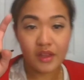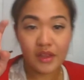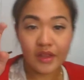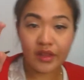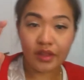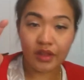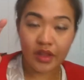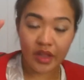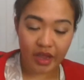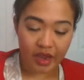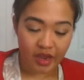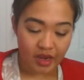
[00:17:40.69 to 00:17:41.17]

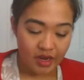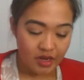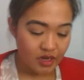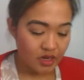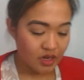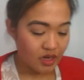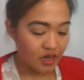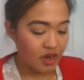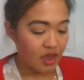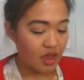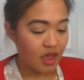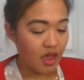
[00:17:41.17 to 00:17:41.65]
light
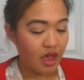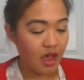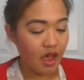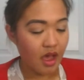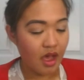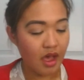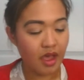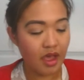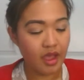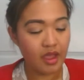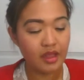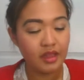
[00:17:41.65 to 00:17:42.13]

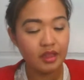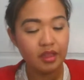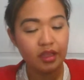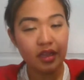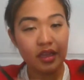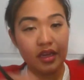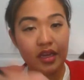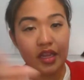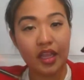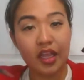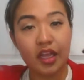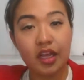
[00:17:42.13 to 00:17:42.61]

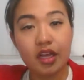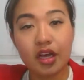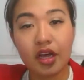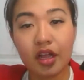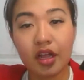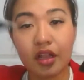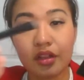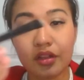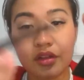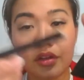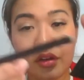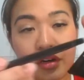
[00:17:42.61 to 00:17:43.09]
highlighting
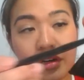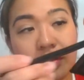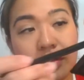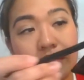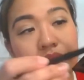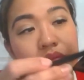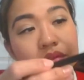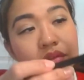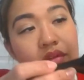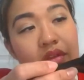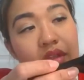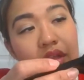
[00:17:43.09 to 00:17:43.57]

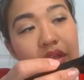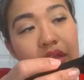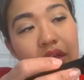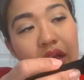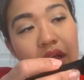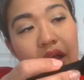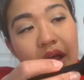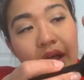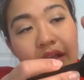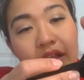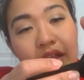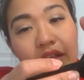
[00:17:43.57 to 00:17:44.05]
color.
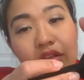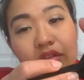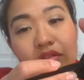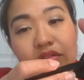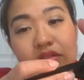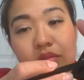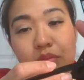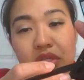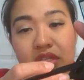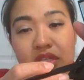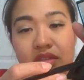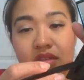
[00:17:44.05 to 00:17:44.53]
I
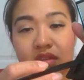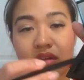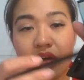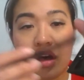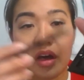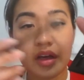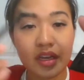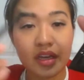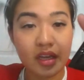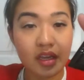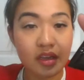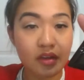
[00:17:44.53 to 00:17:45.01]
use
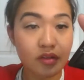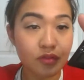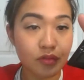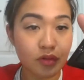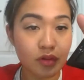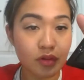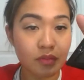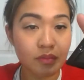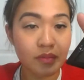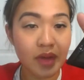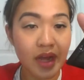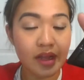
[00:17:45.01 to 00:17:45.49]
biscotti
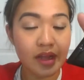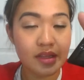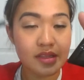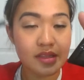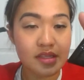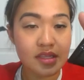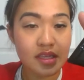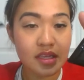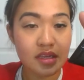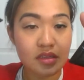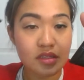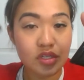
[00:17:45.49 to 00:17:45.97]
for my
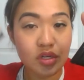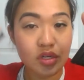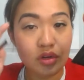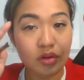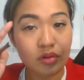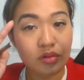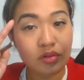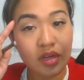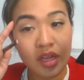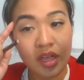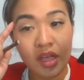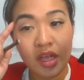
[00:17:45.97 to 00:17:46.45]
skin
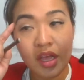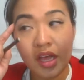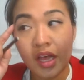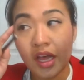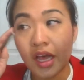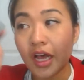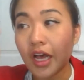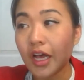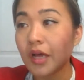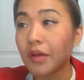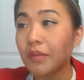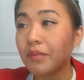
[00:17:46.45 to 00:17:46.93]
tone.
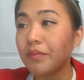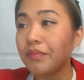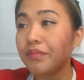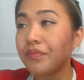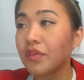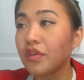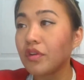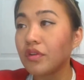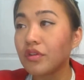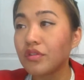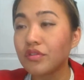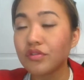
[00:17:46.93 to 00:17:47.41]

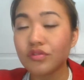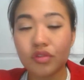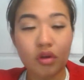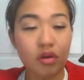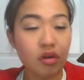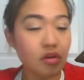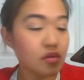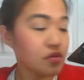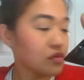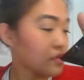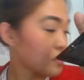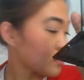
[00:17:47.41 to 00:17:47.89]
There's
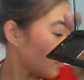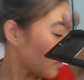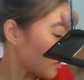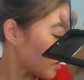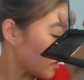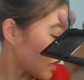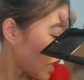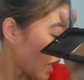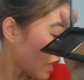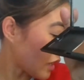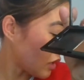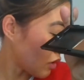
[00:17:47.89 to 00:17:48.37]
also,
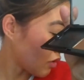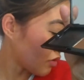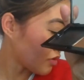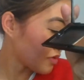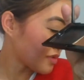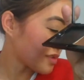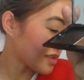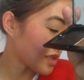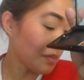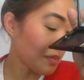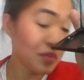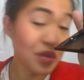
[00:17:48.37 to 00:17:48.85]
I know
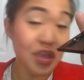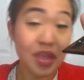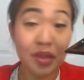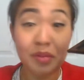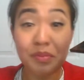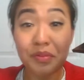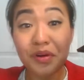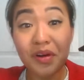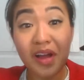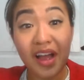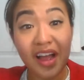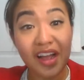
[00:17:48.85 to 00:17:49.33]
some
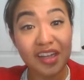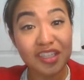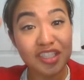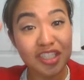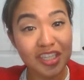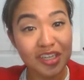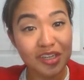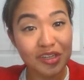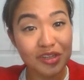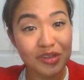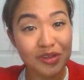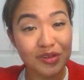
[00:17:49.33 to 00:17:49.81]
people
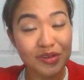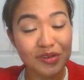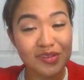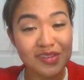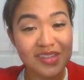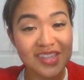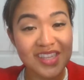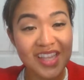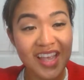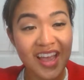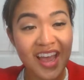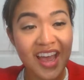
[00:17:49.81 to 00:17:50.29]
actually
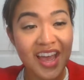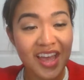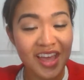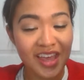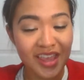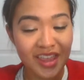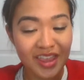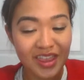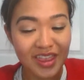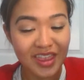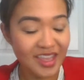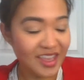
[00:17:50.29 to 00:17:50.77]
use
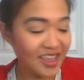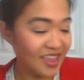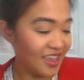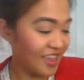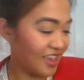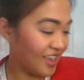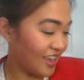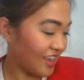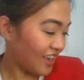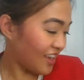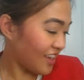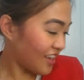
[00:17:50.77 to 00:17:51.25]

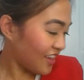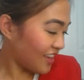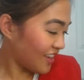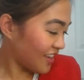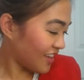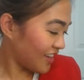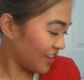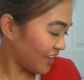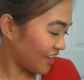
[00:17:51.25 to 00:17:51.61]
the